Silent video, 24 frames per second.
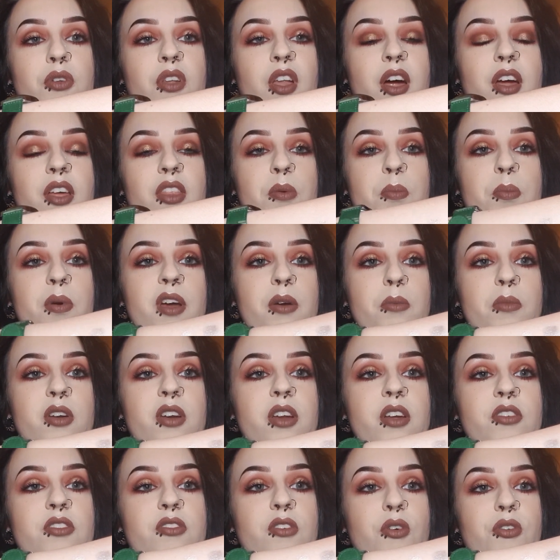Like the pigment
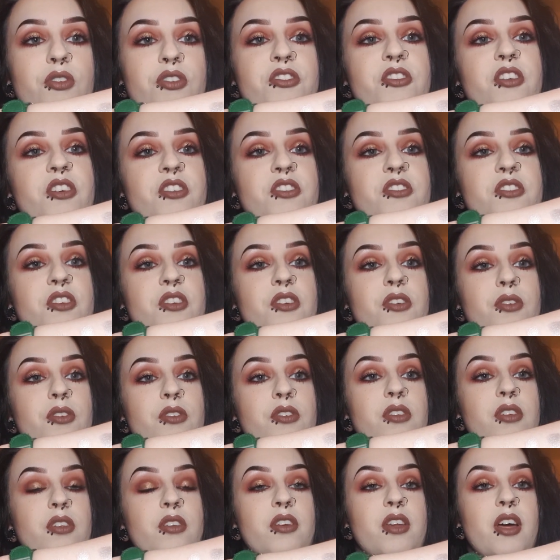is consistent
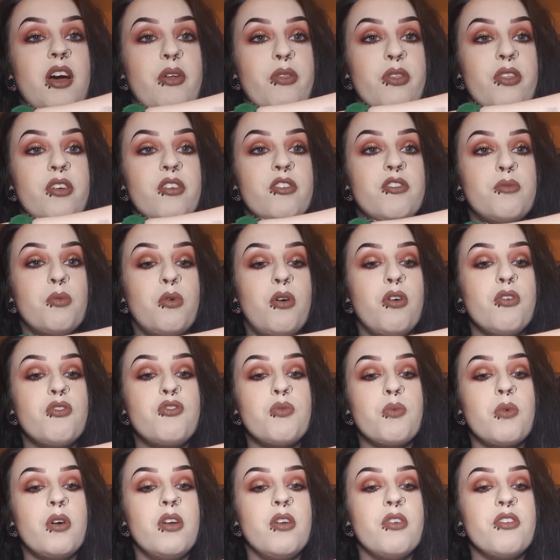down this swatch,
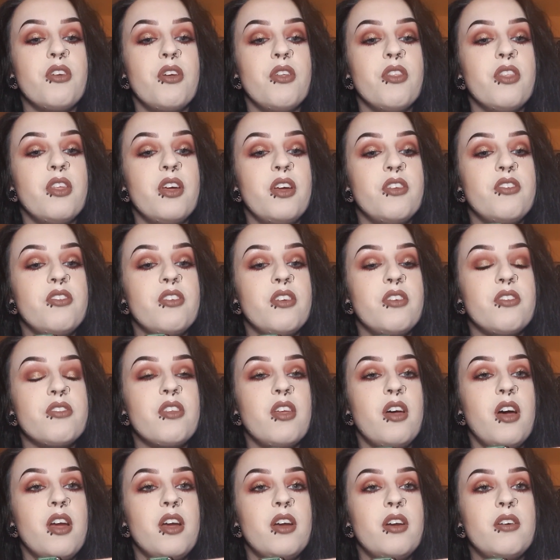whereas on this it's
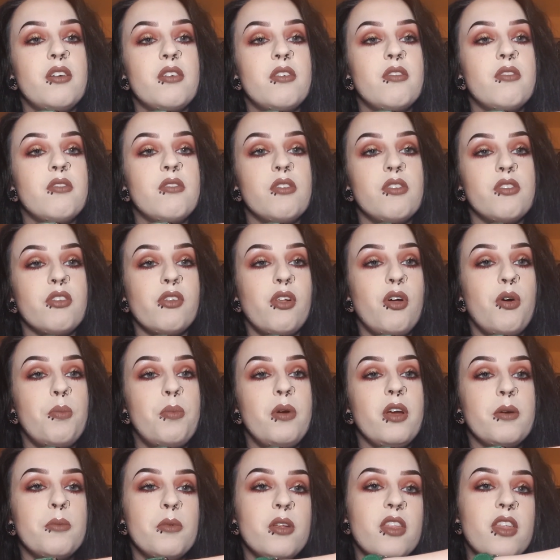like there's a lot of
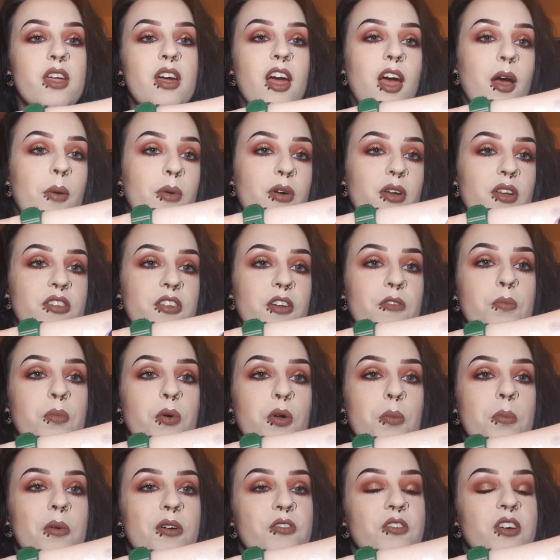pigment there, but as I've
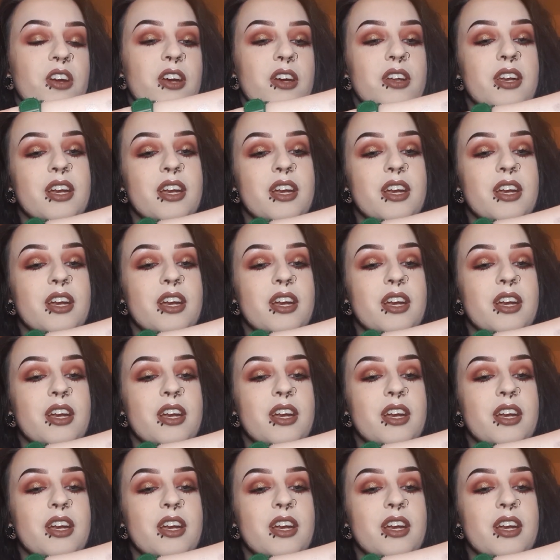pulled my finger